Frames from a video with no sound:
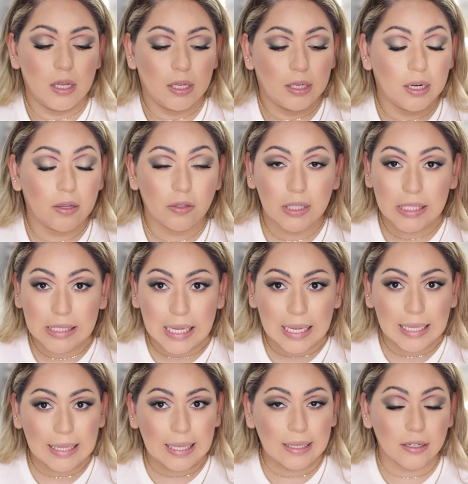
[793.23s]
Now these
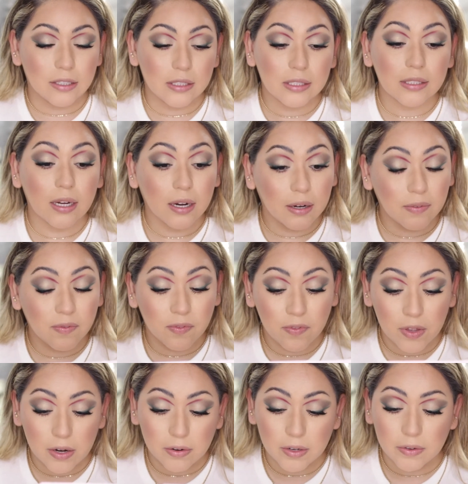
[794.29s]
highlighters are
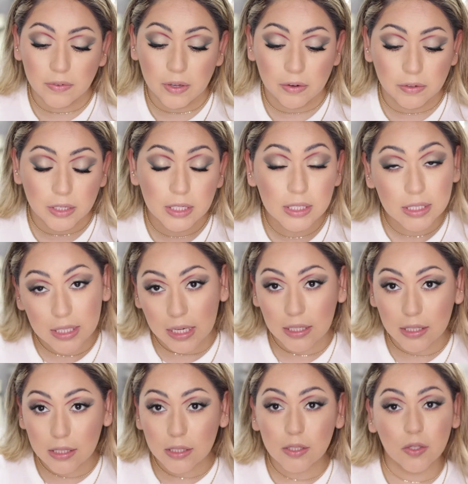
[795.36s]
very, very
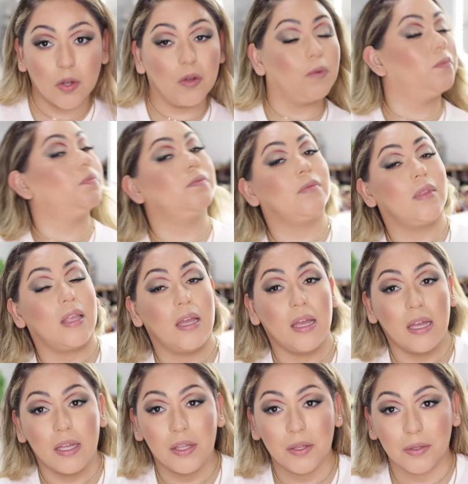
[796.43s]
intense, so
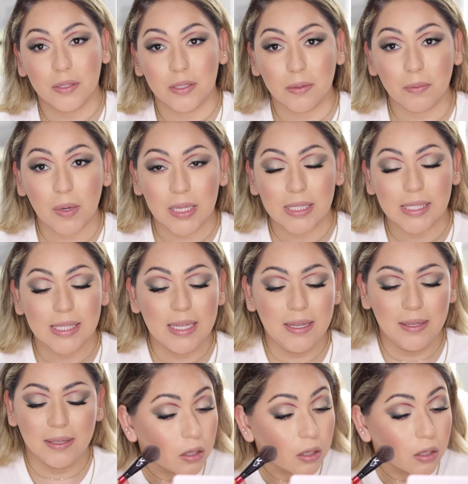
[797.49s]
use them wisely.